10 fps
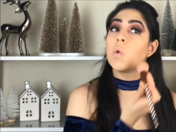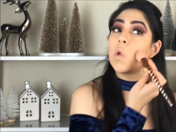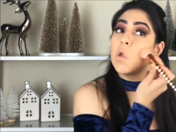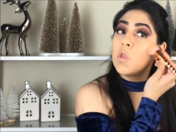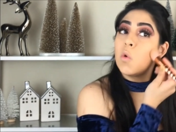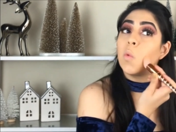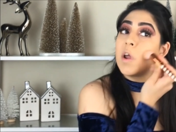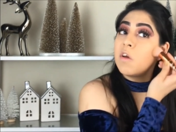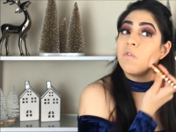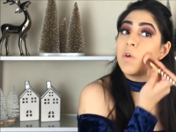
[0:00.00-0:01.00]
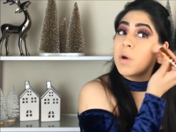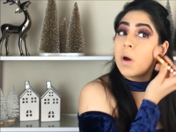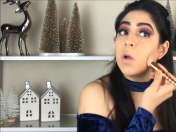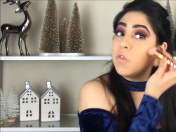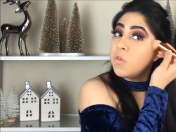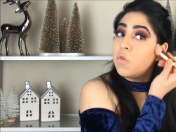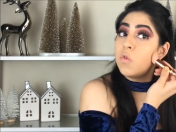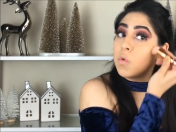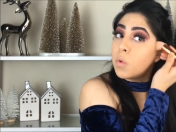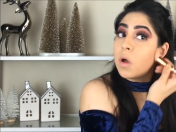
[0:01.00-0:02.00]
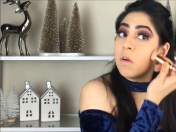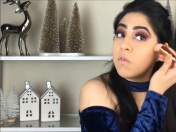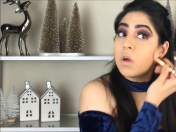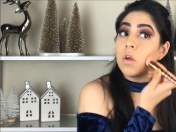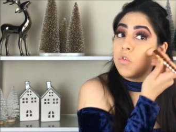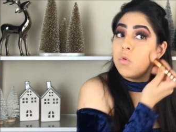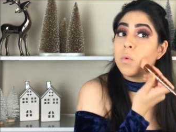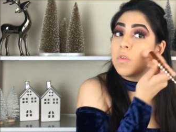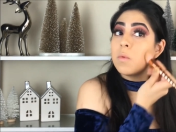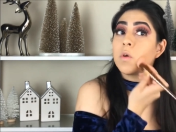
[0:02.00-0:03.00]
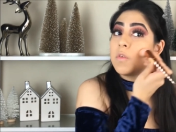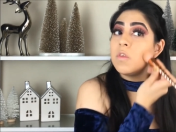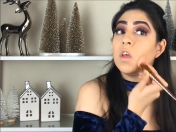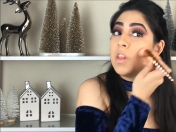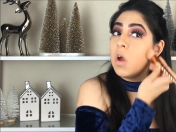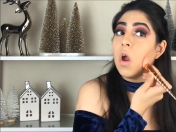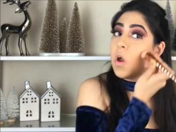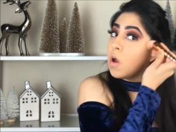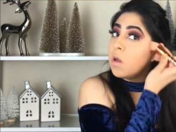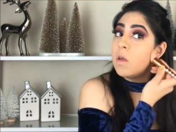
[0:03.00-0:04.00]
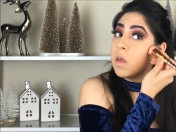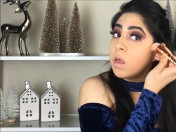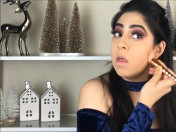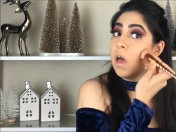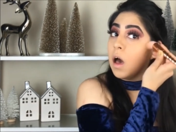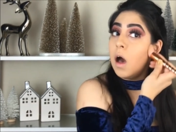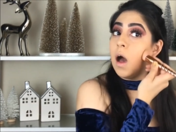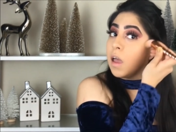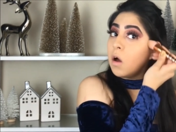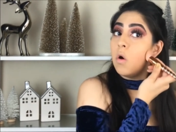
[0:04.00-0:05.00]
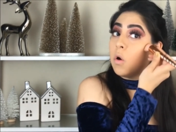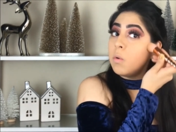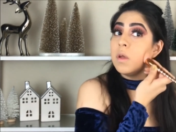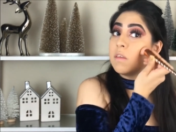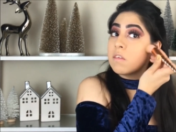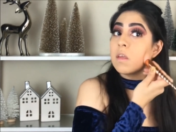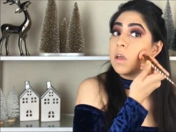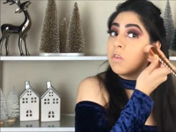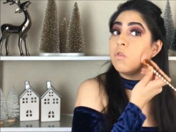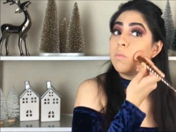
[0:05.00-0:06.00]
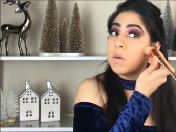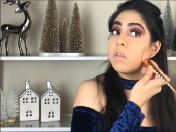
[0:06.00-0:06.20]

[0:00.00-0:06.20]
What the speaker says: You know what I forgot to do? I forgot to put some concealer. I always like to put